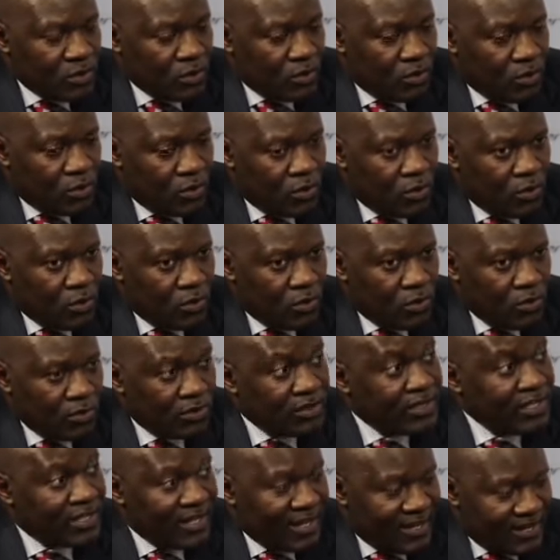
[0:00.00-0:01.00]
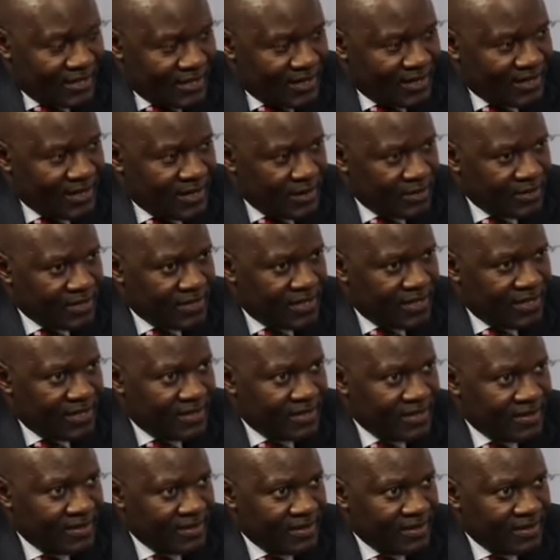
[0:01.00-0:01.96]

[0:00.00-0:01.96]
to go 300,000.